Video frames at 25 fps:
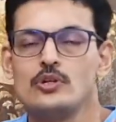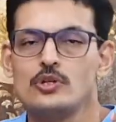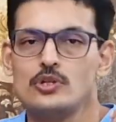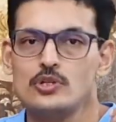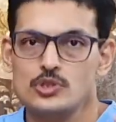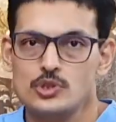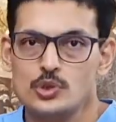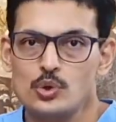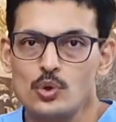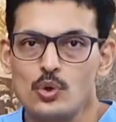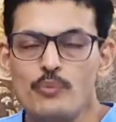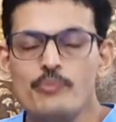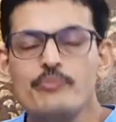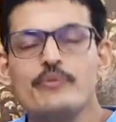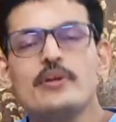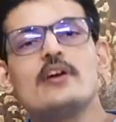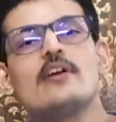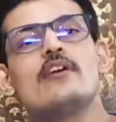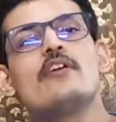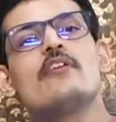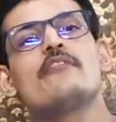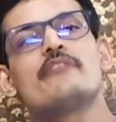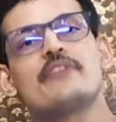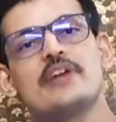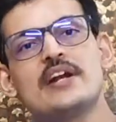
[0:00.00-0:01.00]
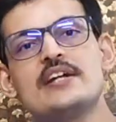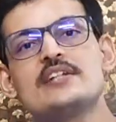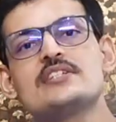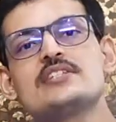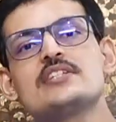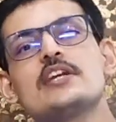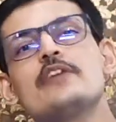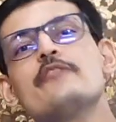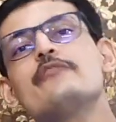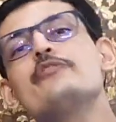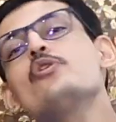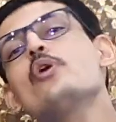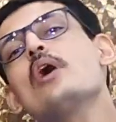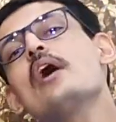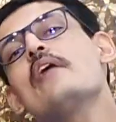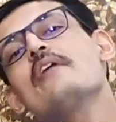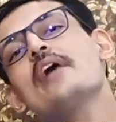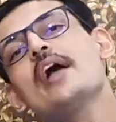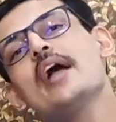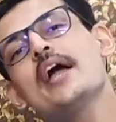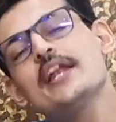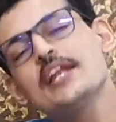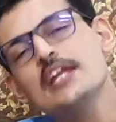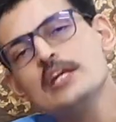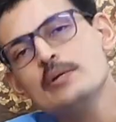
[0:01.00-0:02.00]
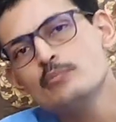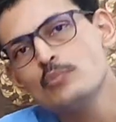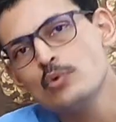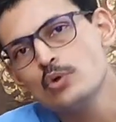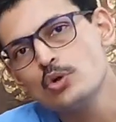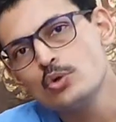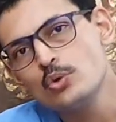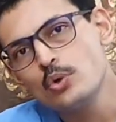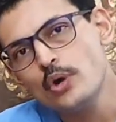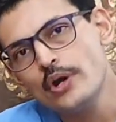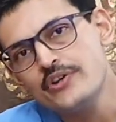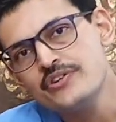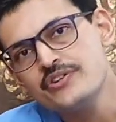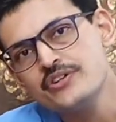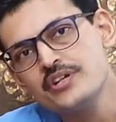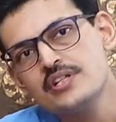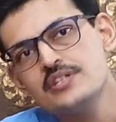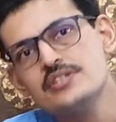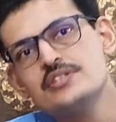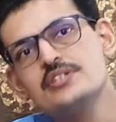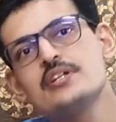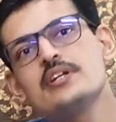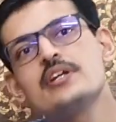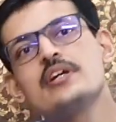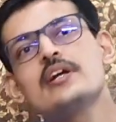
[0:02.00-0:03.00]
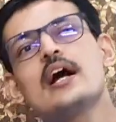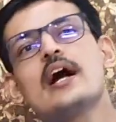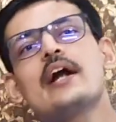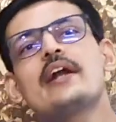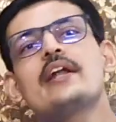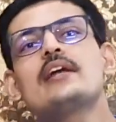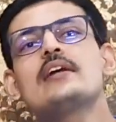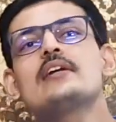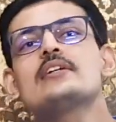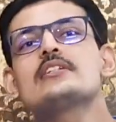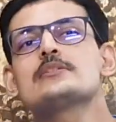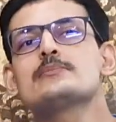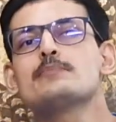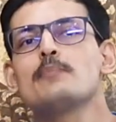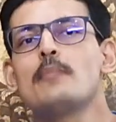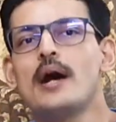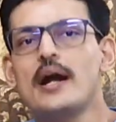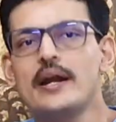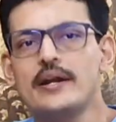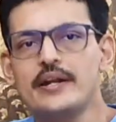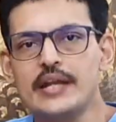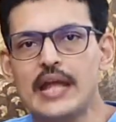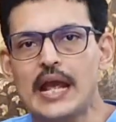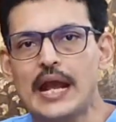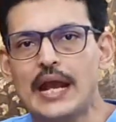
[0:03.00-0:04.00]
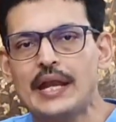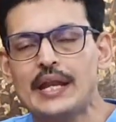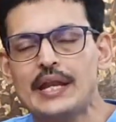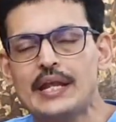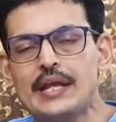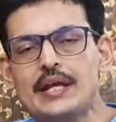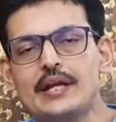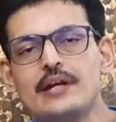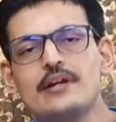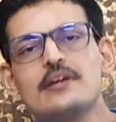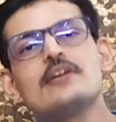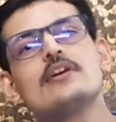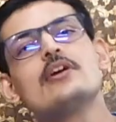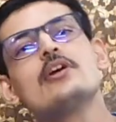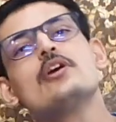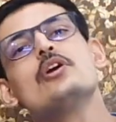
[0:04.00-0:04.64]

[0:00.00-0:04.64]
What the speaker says: So friends, if you have any more questions regarding SMART technique,